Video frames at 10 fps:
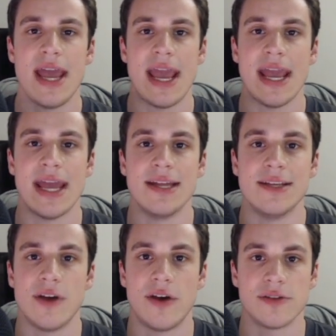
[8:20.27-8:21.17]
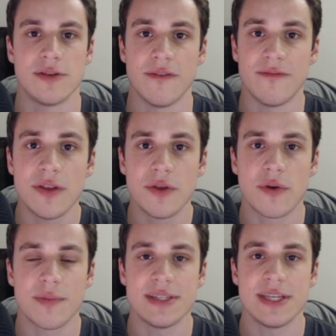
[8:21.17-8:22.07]
and also the
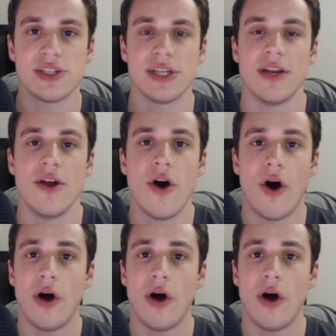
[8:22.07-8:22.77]
Philidor position.